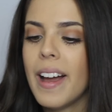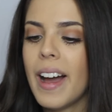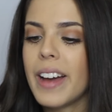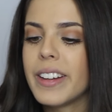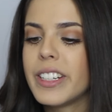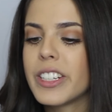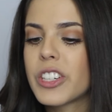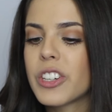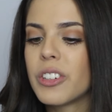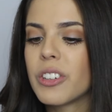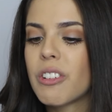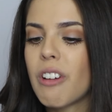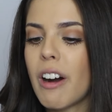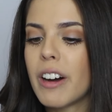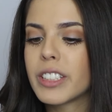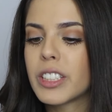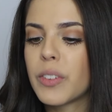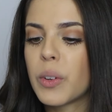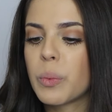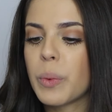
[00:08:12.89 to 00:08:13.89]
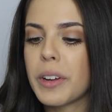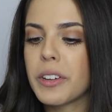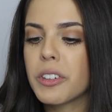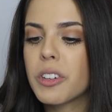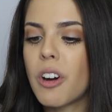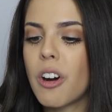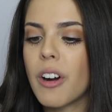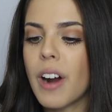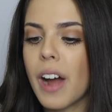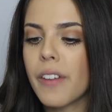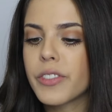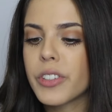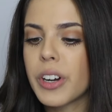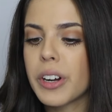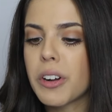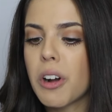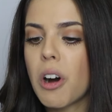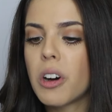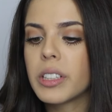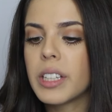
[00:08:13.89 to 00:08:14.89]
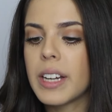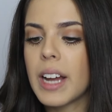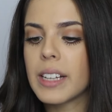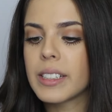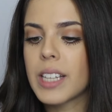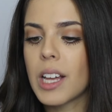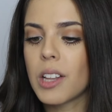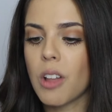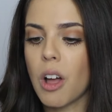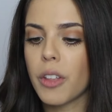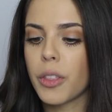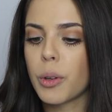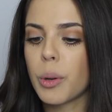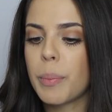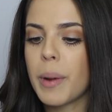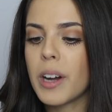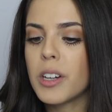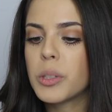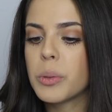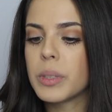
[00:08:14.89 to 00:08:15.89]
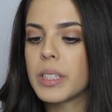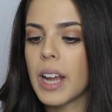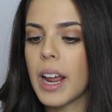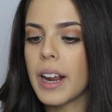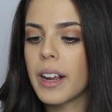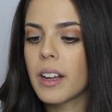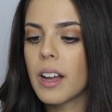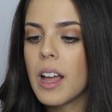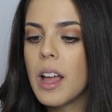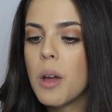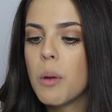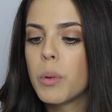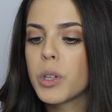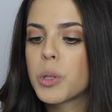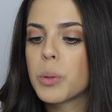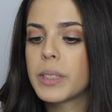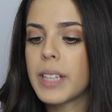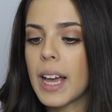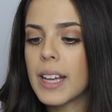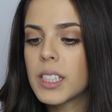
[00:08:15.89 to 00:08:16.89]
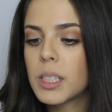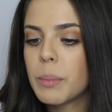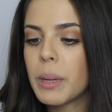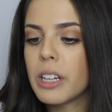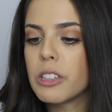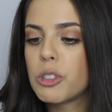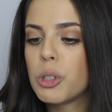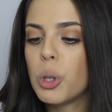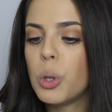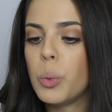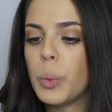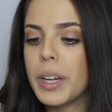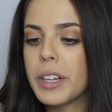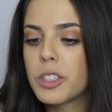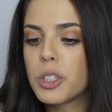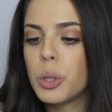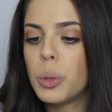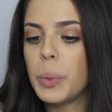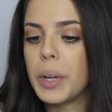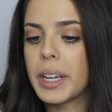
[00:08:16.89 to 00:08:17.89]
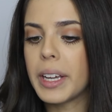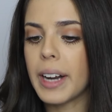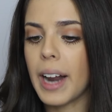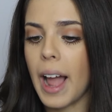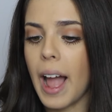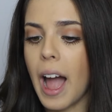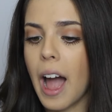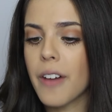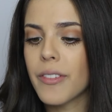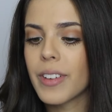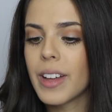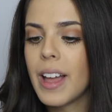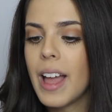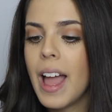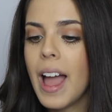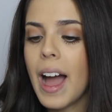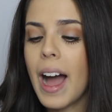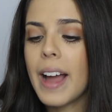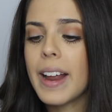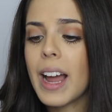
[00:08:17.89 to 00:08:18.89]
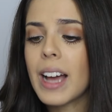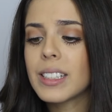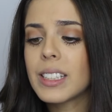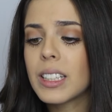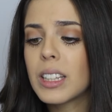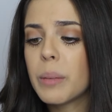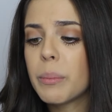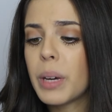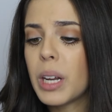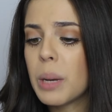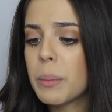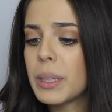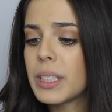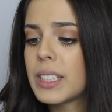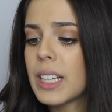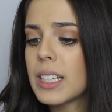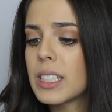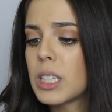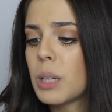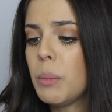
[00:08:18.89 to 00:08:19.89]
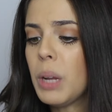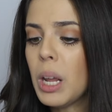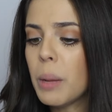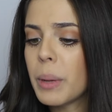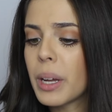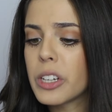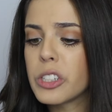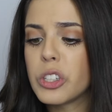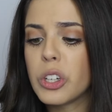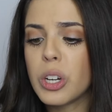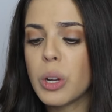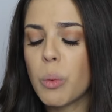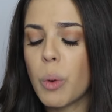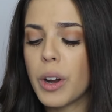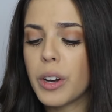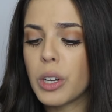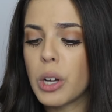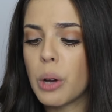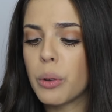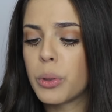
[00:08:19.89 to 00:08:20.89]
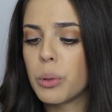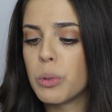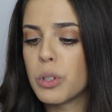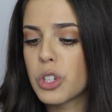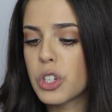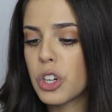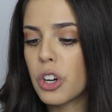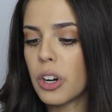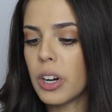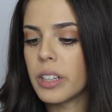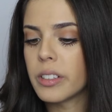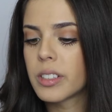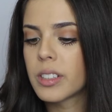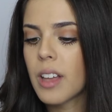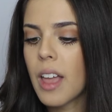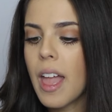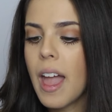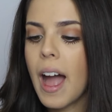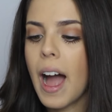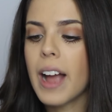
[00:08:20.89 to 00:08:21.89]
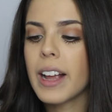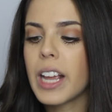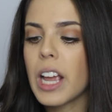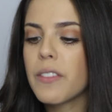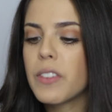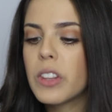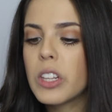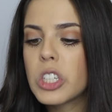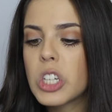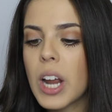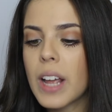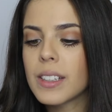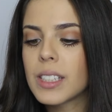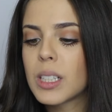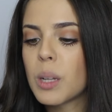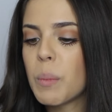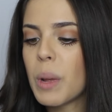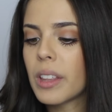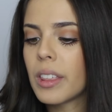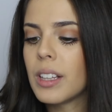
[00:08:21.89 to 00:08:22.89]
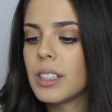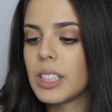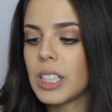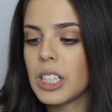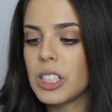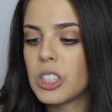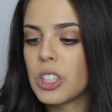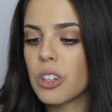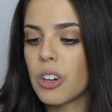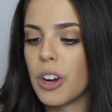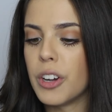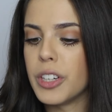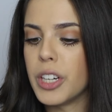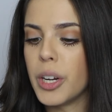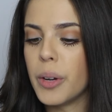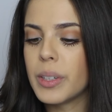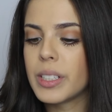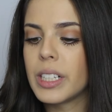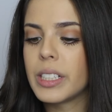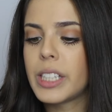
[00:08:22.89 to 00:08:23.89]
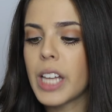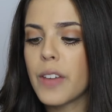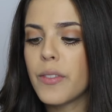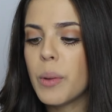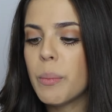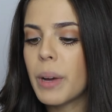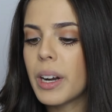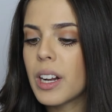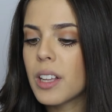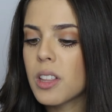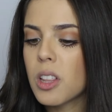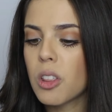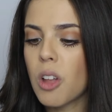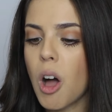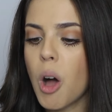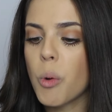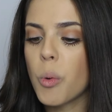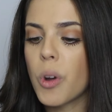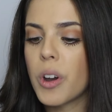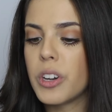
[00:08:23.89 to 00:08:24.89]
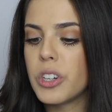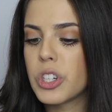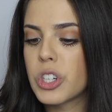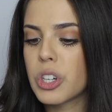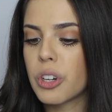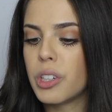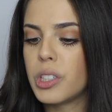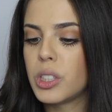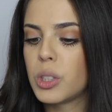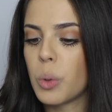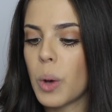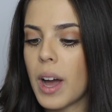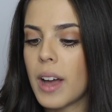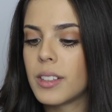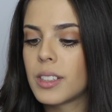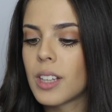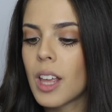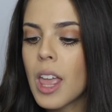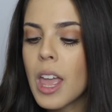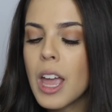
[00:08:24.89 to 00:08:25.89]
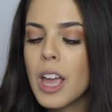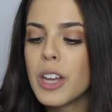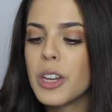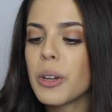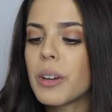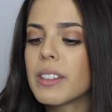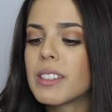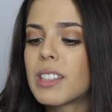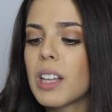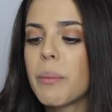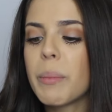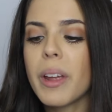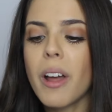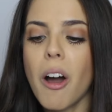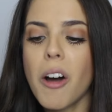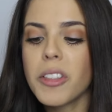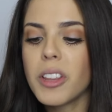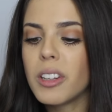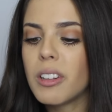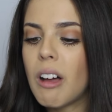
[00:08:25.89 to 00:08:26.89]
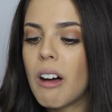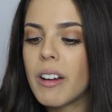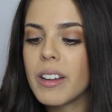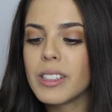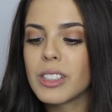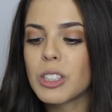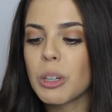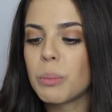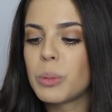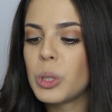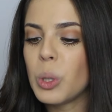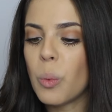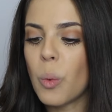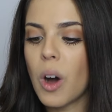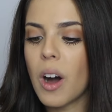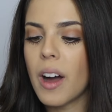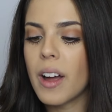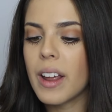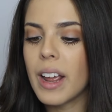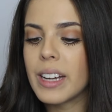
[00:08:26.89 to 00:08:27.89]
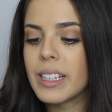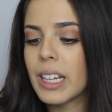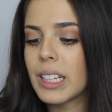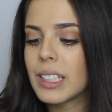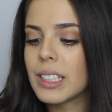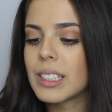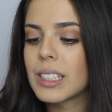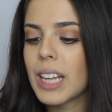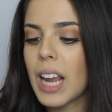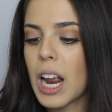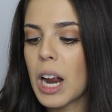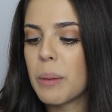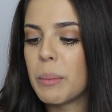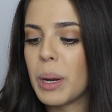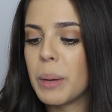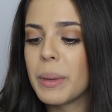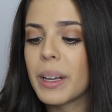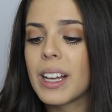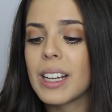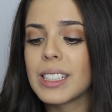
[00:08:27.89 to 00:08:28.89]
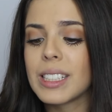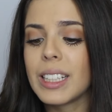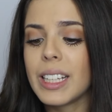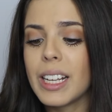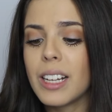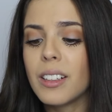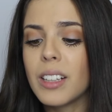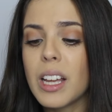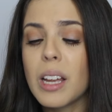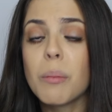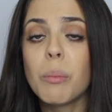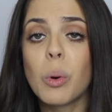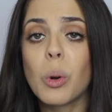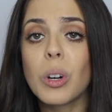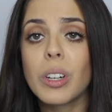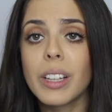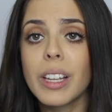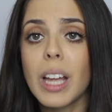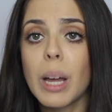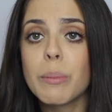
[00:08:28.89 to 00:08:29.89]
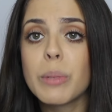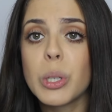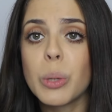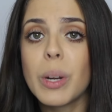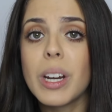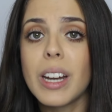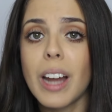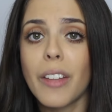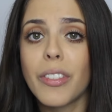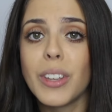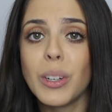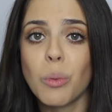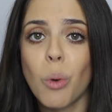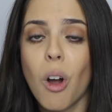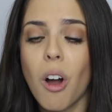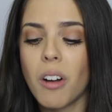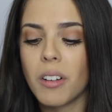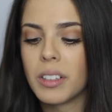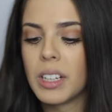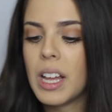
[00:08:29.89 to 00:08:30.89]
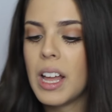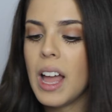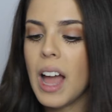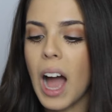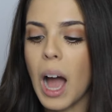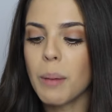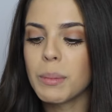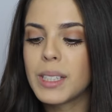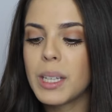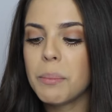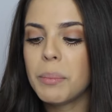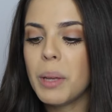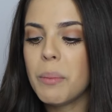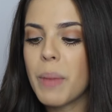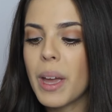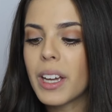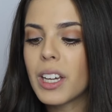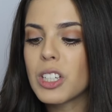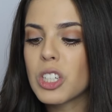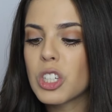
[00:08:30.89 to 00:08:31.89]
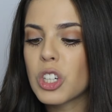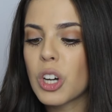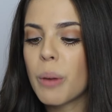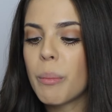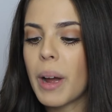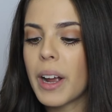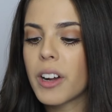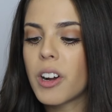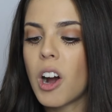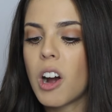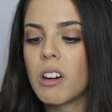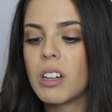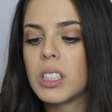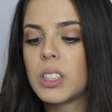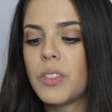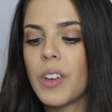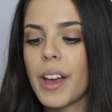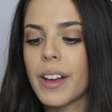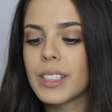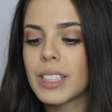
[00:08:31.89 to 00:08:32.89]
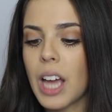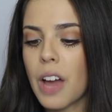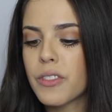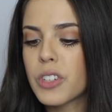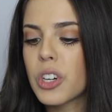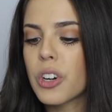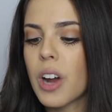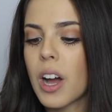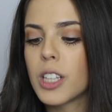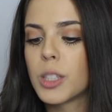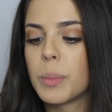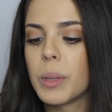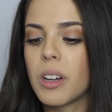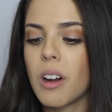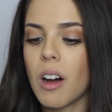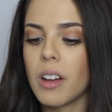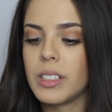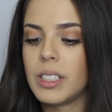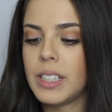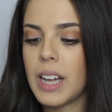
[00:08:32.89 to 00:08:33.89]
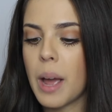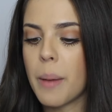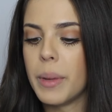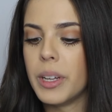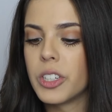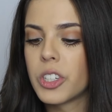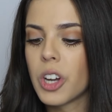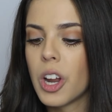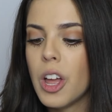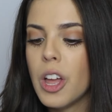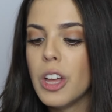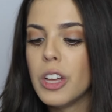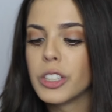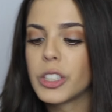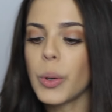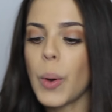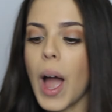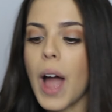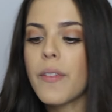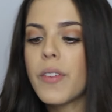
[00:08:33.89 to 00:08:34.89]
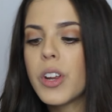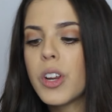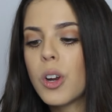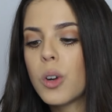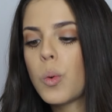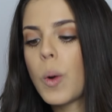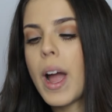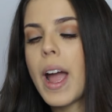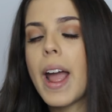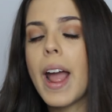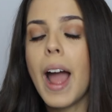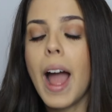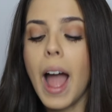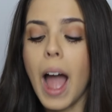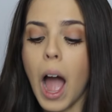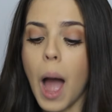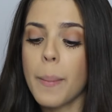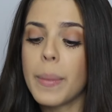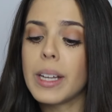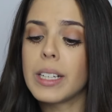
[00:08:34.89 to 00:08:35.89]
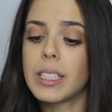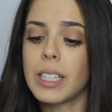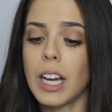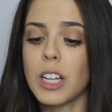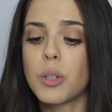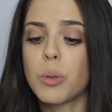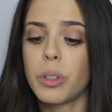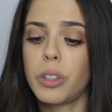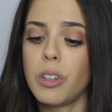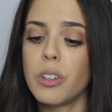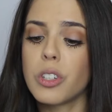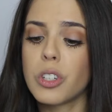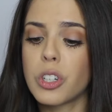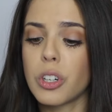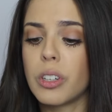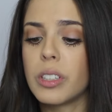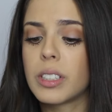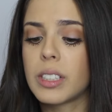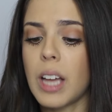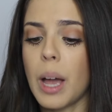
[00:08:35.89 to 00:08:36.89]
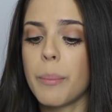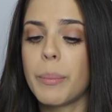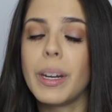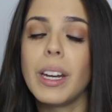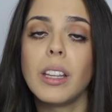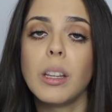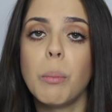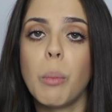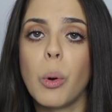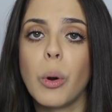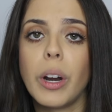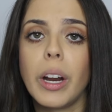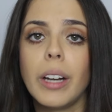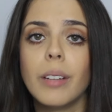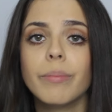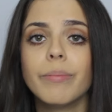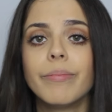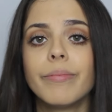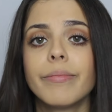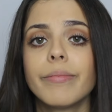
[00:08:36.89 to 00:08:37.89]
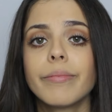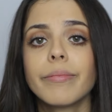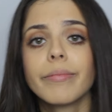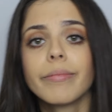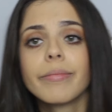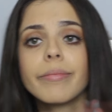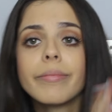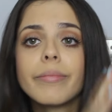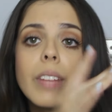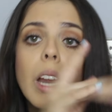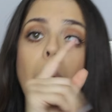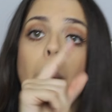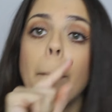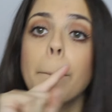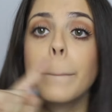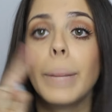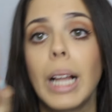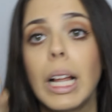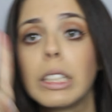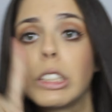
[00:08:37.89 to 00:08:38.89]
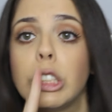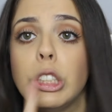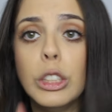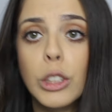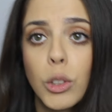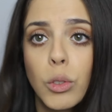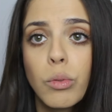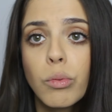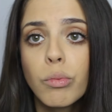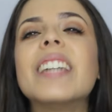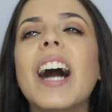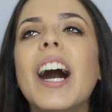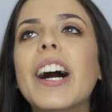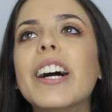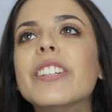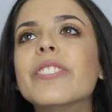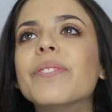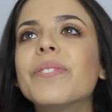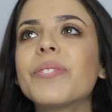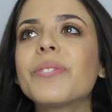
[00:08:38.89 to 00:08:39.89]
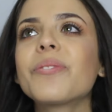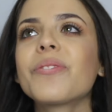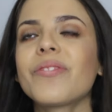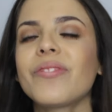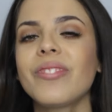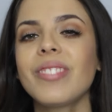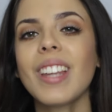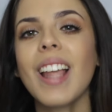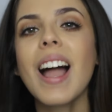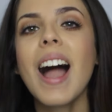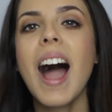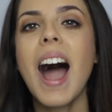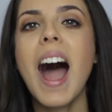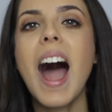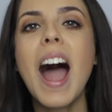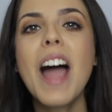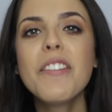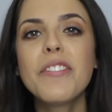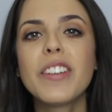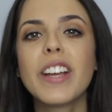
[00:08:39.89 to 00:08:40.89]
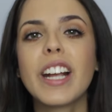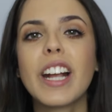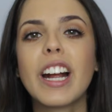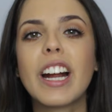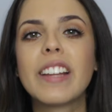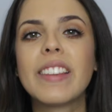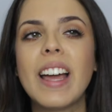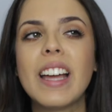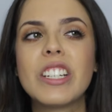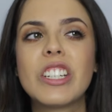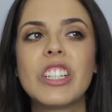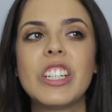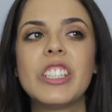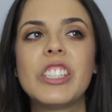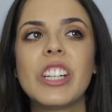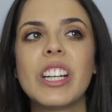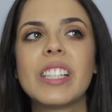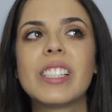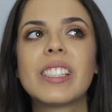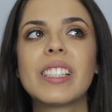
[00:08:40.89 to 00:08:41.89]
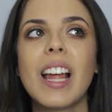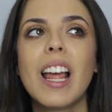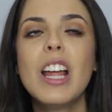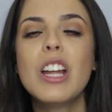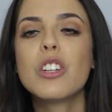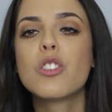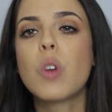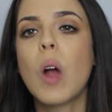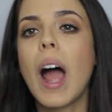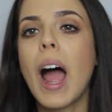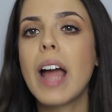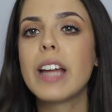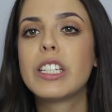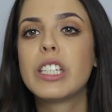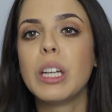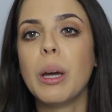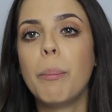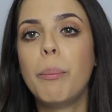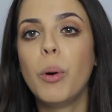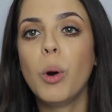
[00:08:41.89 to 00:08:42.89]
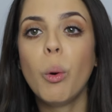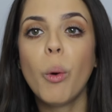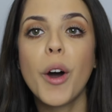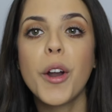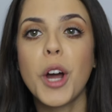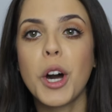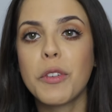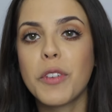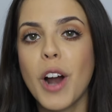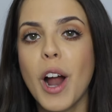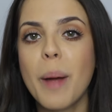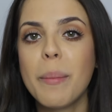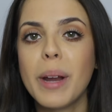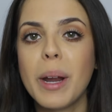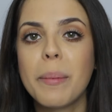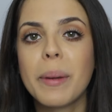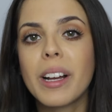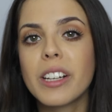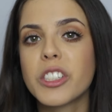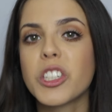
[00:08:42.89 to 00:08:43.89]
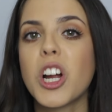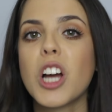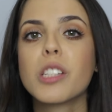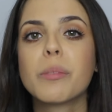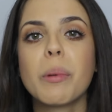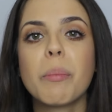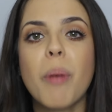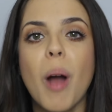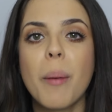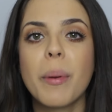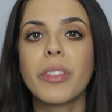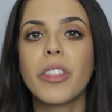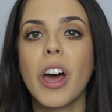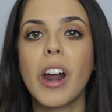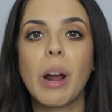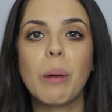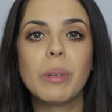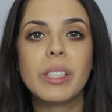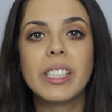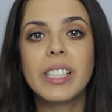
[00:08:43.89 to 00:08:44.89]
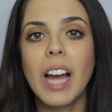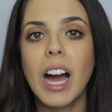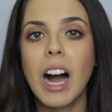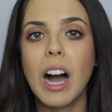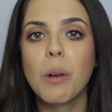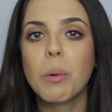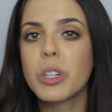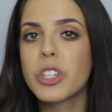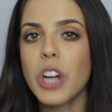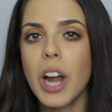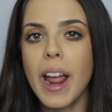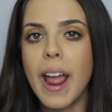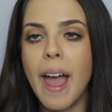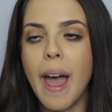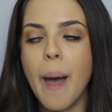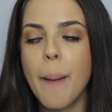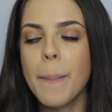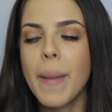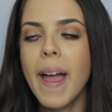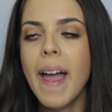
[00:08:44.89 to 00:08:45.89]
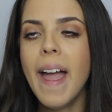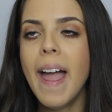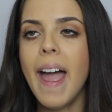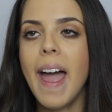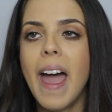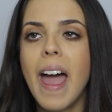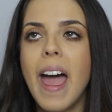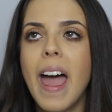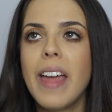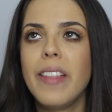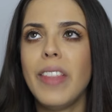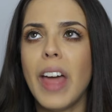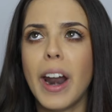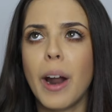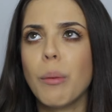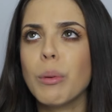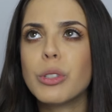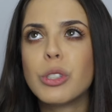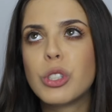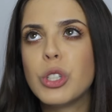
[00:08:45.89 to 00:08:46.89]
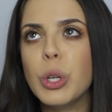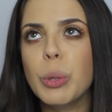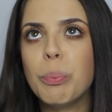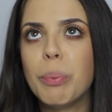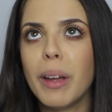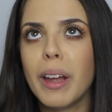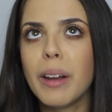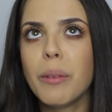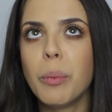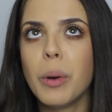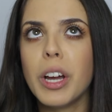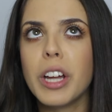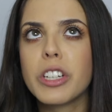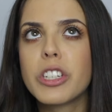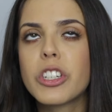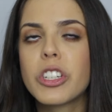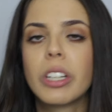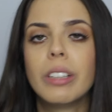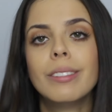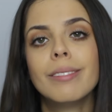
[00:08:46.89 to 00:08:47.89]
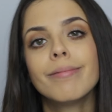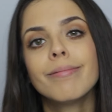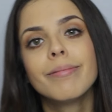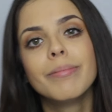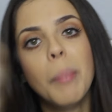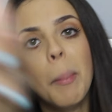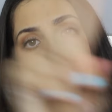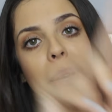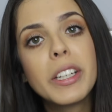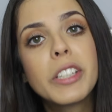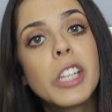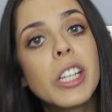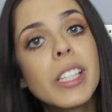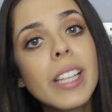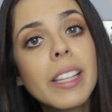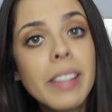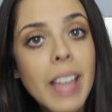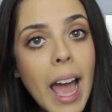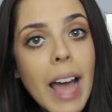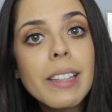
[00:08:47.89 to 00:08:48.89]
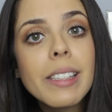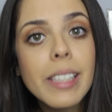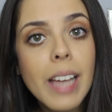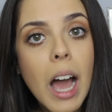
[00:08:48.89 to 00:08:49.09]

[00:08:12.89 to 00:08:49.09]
additional cost of a rental car after I called and asked how long the repairs would take, which was estimated to a week to a week and a half. I asked that the money be sent to me because you didn't want to go through insurance. I gave you the chance to make things easier on you and to save you money in the long run insurance-wise. You can send me all the law inserts you want. It doesn't scare me because legally and morally I'm doing nothing wrong. I'm simply making sure my car is fixed after your husband caused damage. So have it your way. I'll be in touch with your insurance company in the morning bless you. So I figured that she just tried to pull one over on me because her husband probably thought I was young, which I am, and that I was stupid, which bitch isn't that